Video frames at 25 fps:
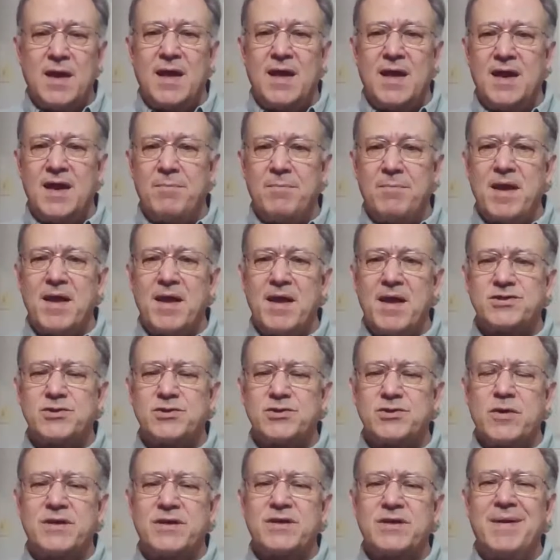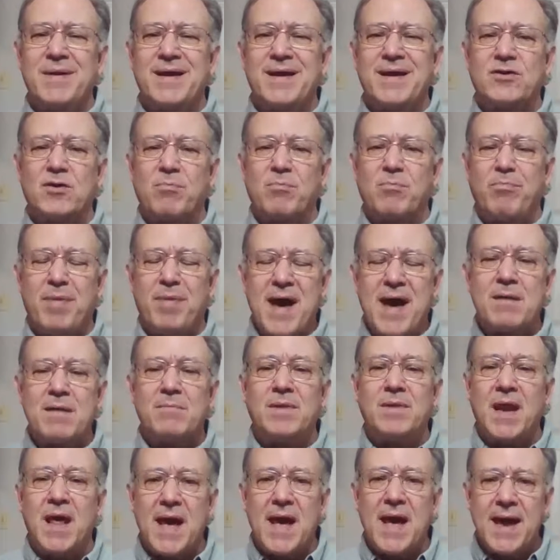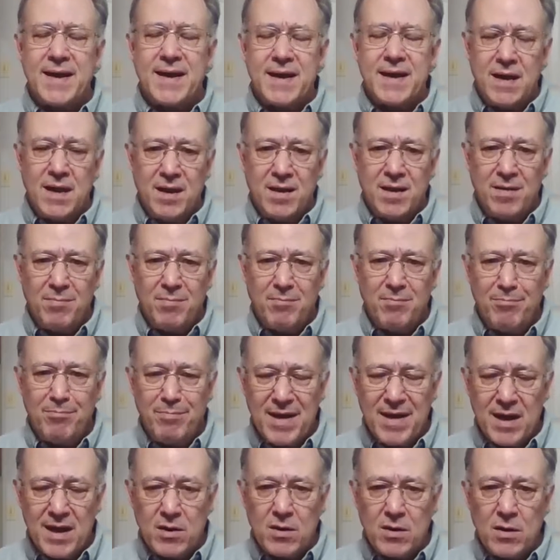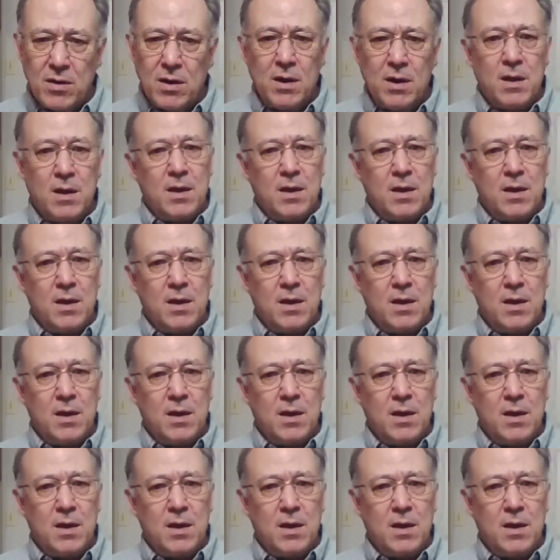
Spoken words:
and it's going to make their bottom line better.